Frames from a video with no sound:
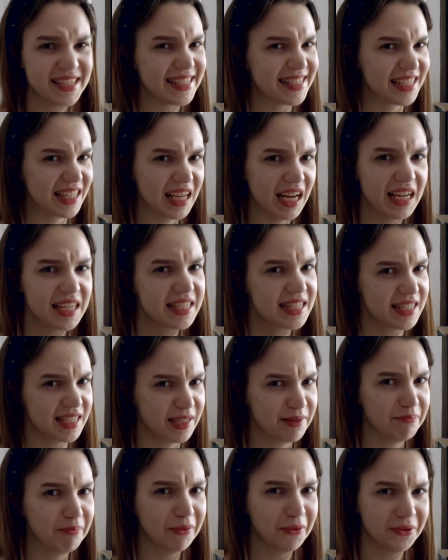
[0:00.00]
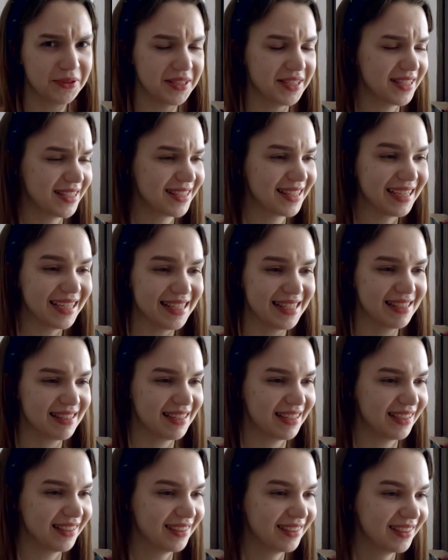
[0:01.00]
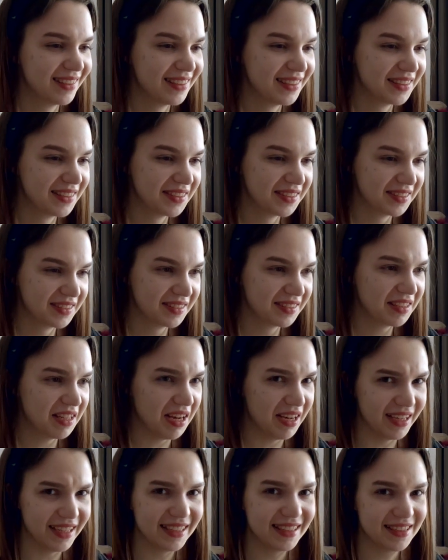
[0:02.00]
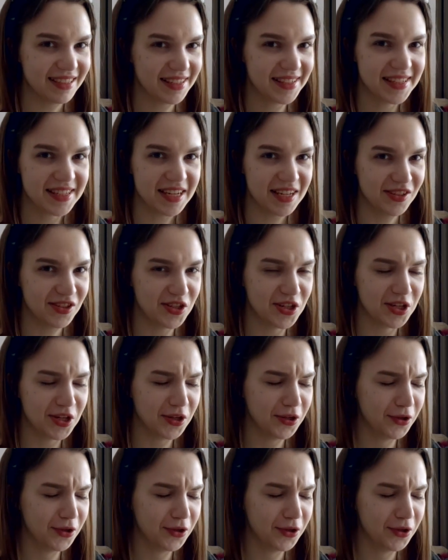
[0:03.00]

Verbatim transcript: Disgusting boy, disgusting. I understand